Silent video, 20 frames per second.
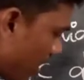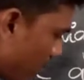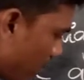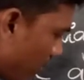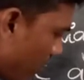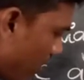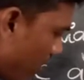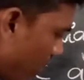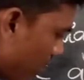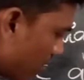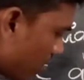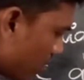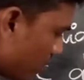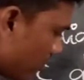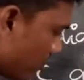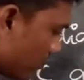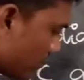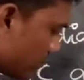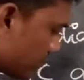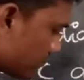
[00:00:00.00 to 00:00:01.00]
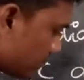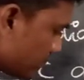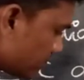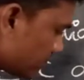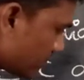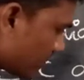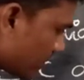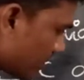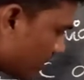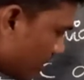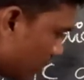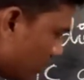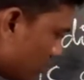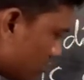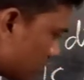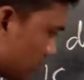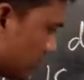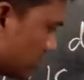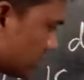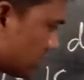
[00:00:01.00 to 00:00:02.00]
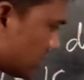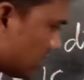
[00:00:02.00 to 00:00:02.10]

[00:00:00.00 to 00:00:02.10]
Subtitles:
upon mu. So this